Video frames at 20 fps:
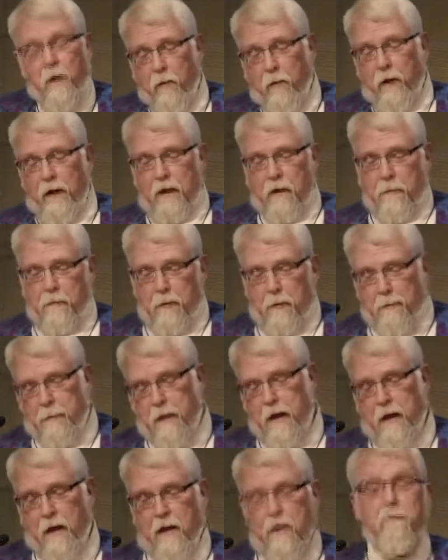where we can
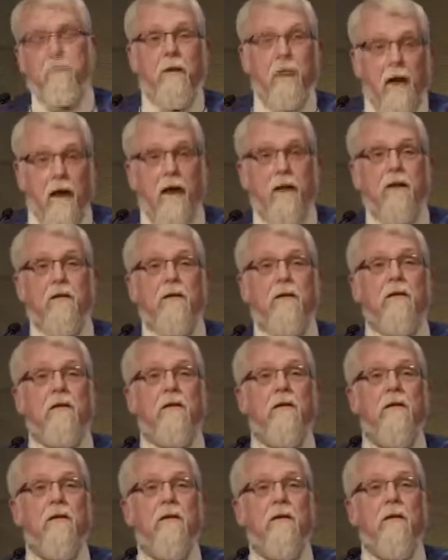prepare a
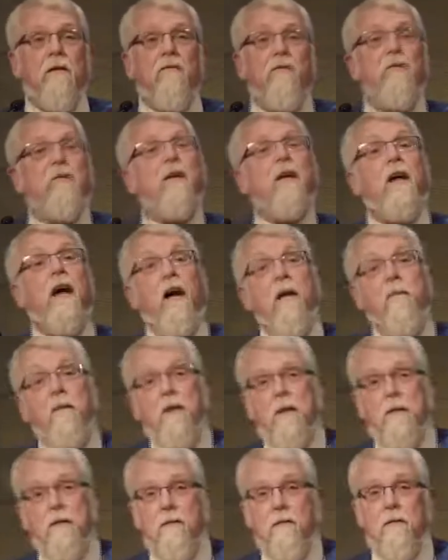place for the
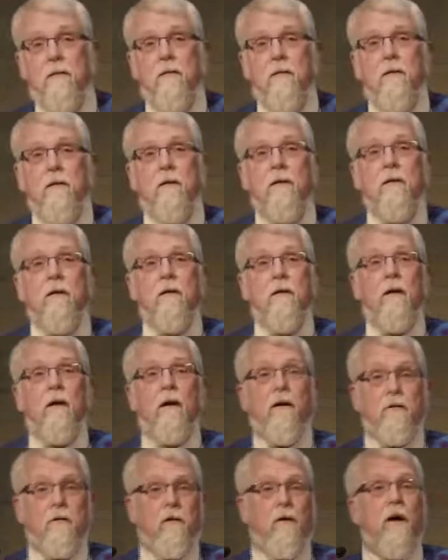coming
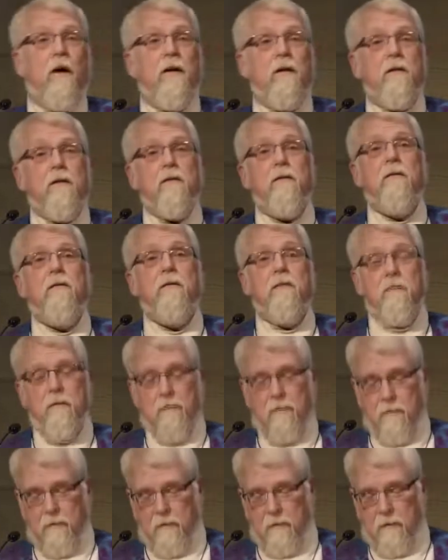of Christ.
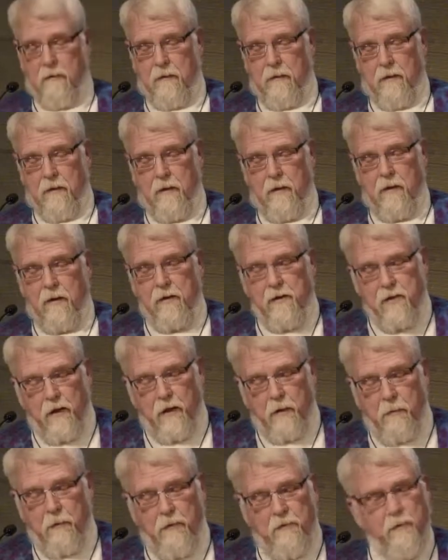
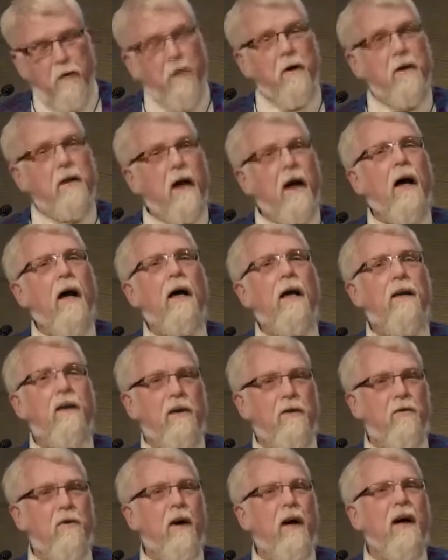So before
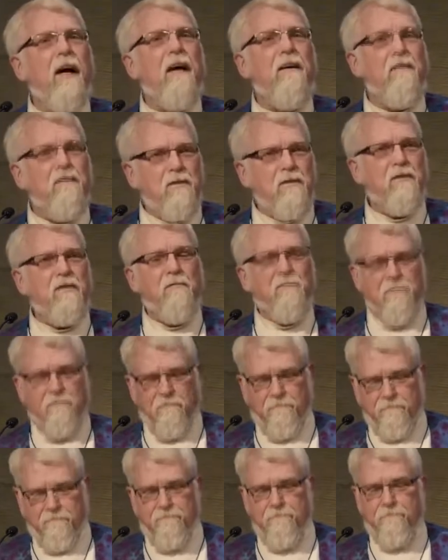God arrives,
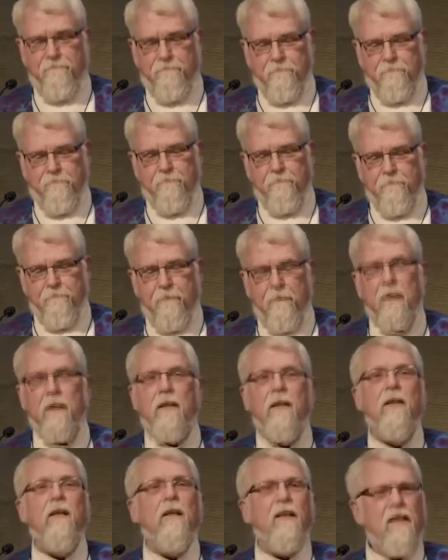
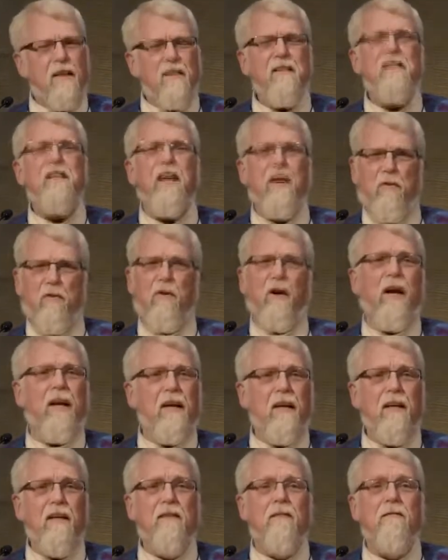let's get
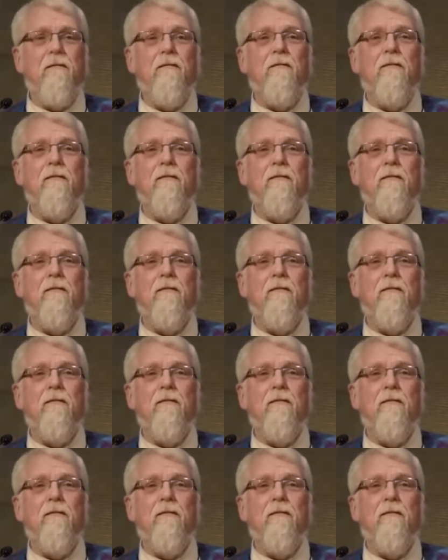ready.